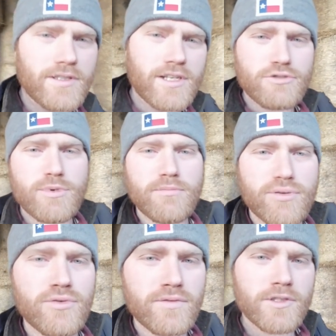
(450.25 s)
has been
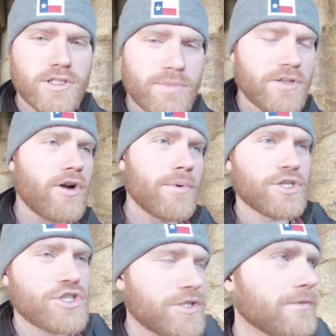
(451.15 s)
proven to be
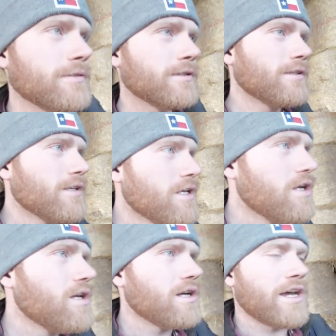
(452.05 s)
rubbish,
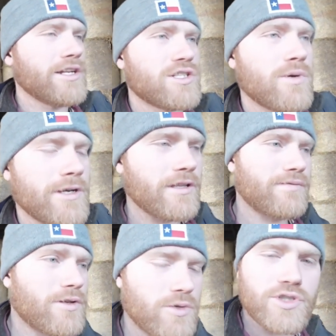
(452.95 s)
hence why
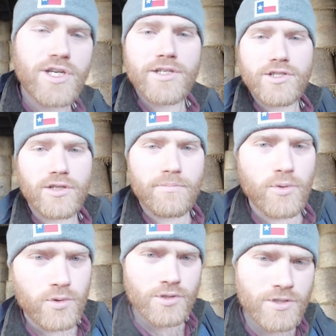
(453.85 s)
they've now changed their
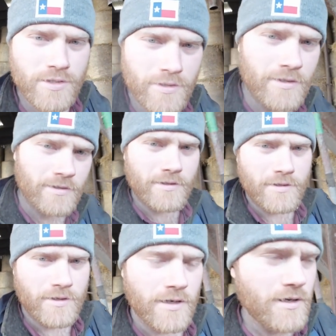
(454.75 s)
post,
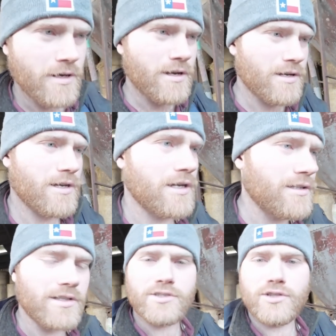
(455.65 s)

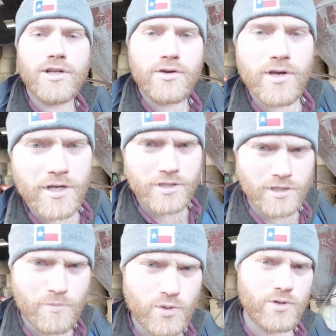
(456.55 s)
and they should now
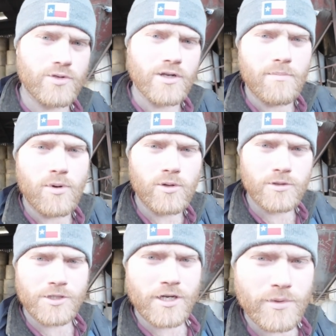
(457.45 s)
actually put out an
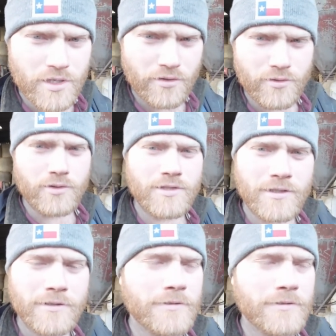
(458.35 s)
apology, I would have thought.